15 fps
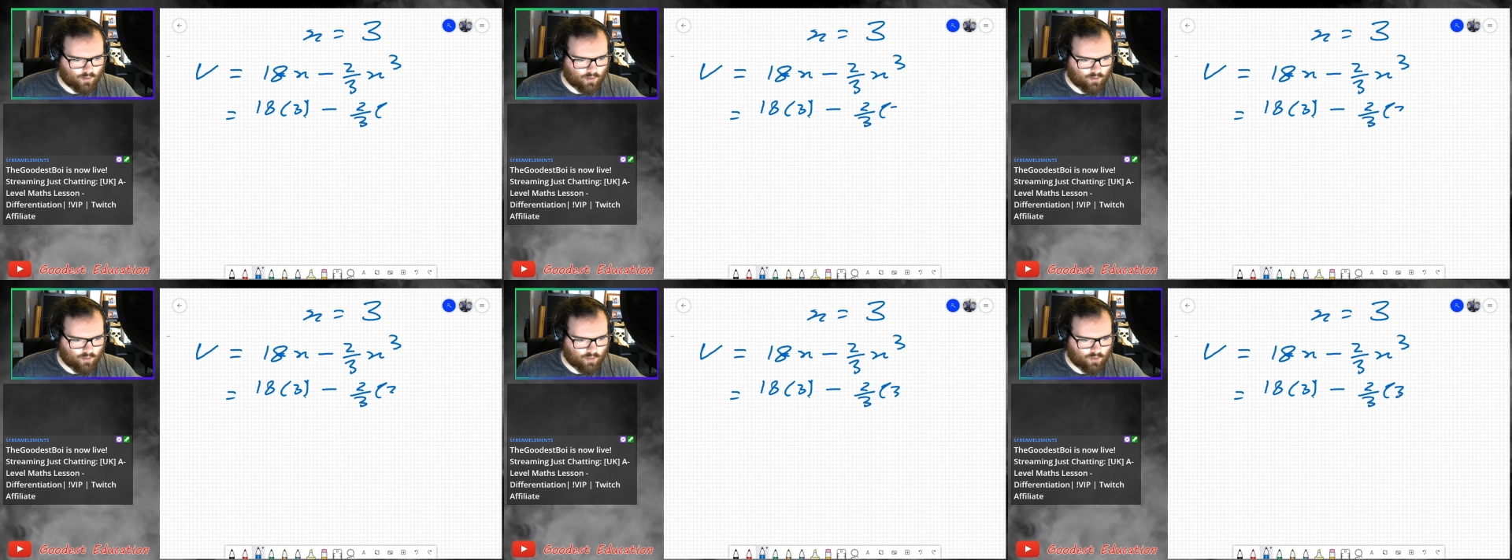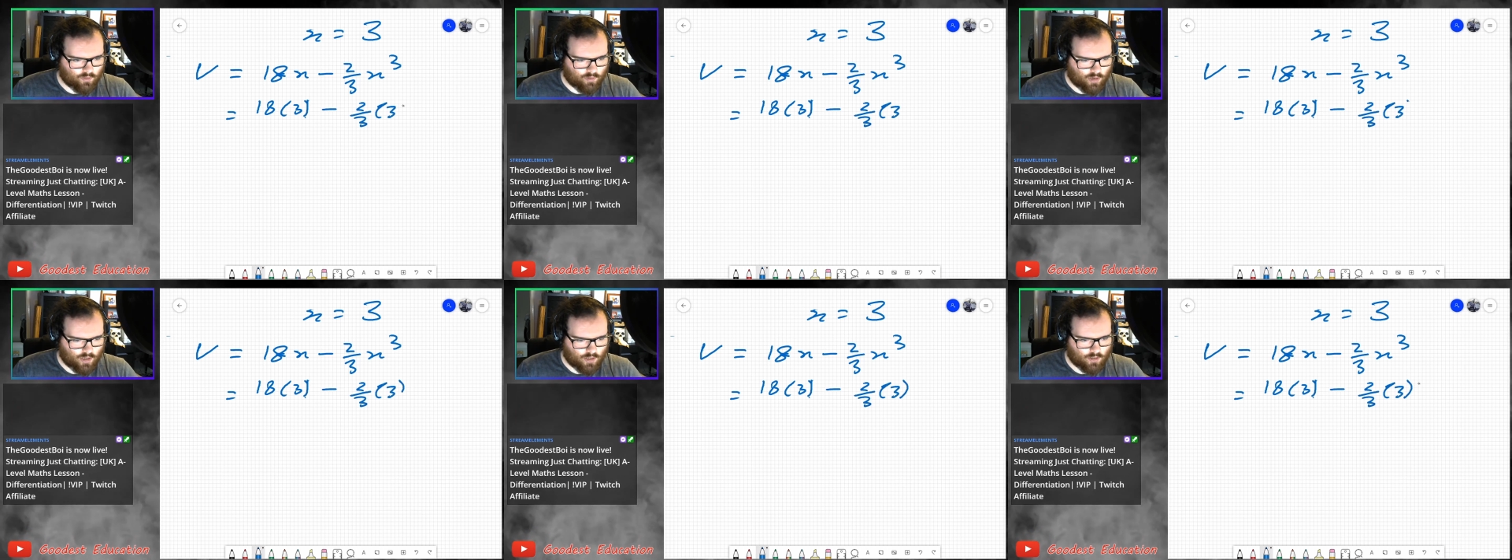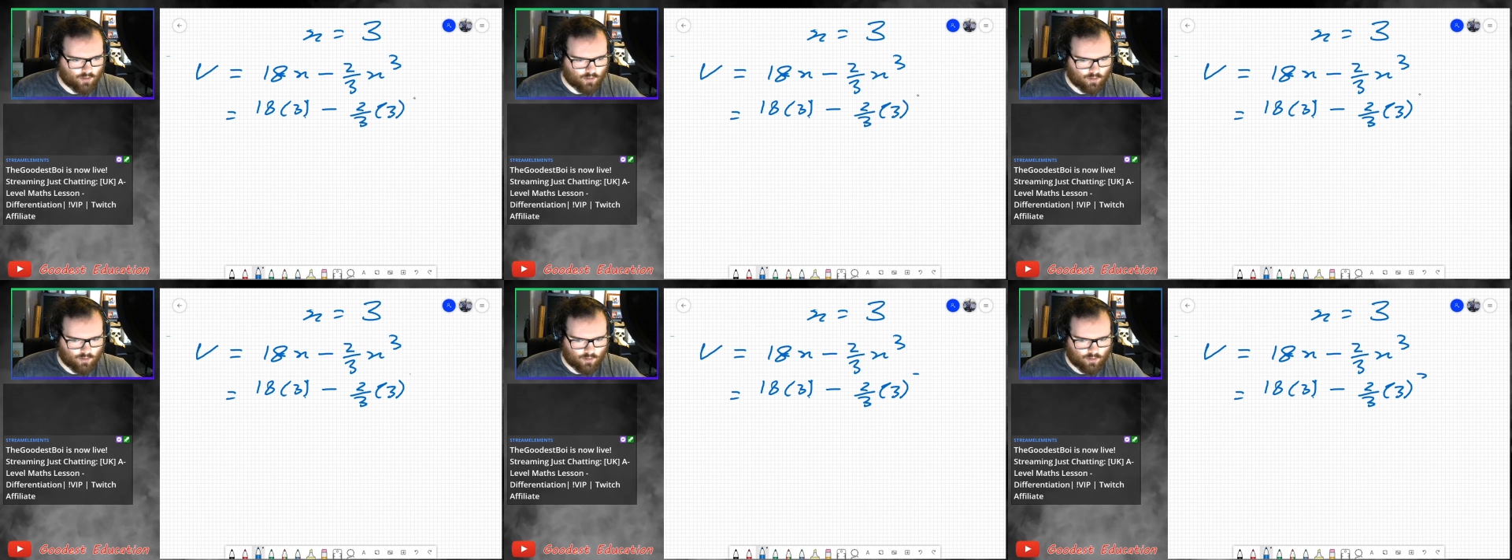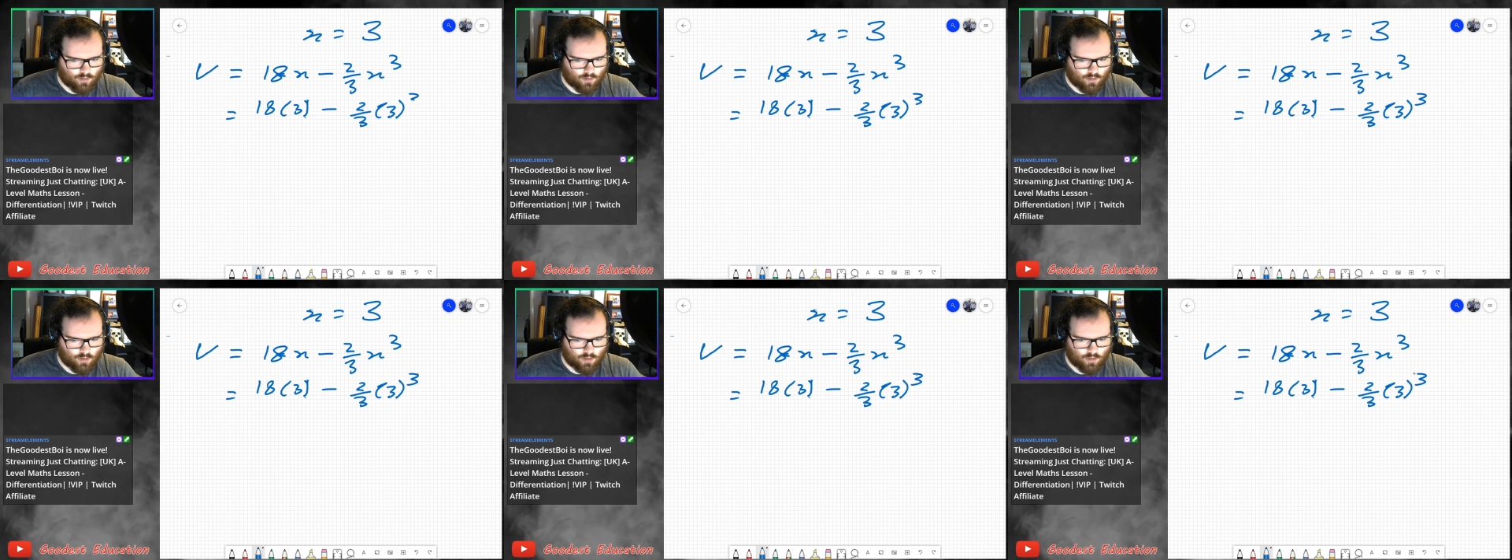then 3
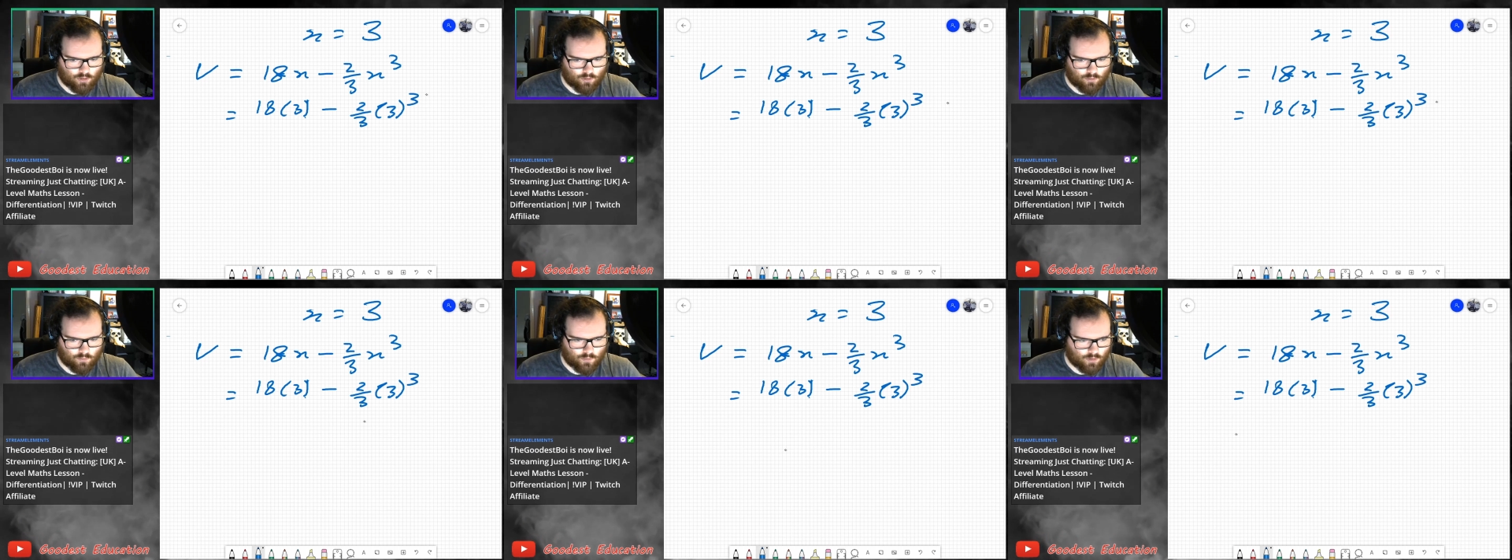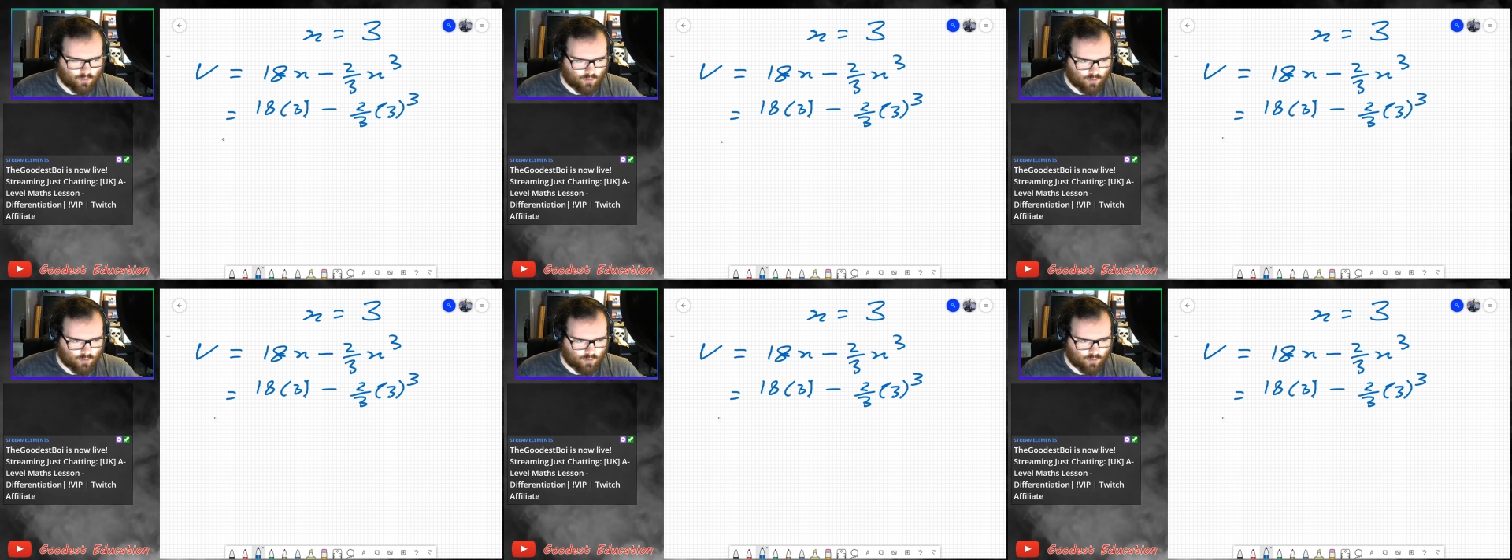cubed,